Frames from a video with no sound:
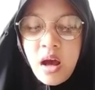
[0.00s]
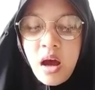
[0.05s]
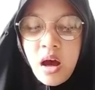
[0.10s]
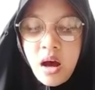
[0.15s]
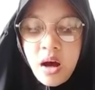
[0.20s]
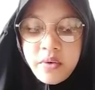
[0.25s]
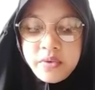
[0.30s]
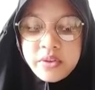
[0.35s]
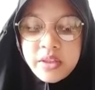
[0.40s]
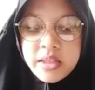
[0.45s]

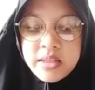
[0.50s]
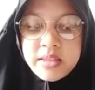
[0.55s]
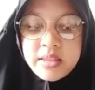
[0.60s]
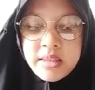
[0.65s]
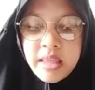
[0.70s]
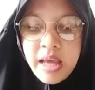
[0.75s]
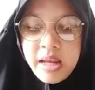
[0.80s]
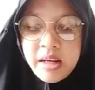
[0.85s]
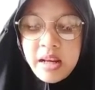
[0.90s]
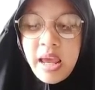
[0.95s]
of the
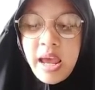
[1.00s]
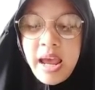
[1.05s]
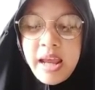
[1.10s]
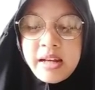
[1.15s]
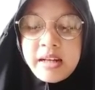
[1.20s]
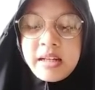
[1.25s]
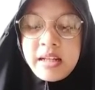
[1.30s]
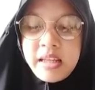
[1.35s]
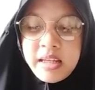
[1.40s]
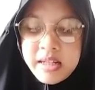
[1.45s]
state
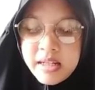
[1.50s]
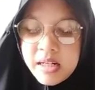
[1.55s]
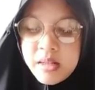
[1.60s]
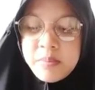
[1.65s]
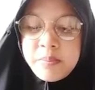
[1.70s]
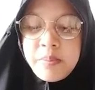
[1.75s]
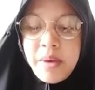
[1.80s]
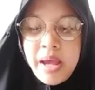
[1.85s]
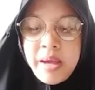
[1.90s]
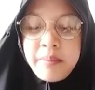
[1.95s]
and needed
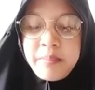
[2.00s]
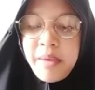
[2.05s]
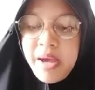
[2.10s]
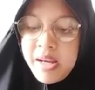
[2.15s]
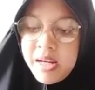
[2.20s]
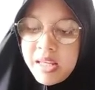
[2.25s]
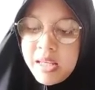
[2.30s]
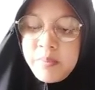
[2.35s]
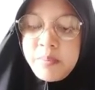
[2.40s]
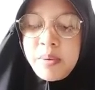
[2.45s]
by
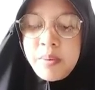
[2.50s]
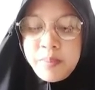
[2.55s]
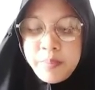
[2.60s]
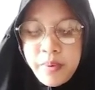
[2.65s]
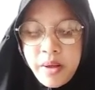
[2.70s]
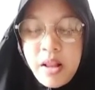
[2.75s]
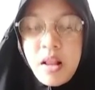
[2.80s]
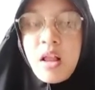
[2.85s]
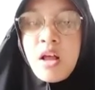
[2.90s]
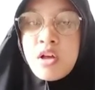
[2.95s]
many
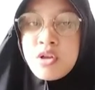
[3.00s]
people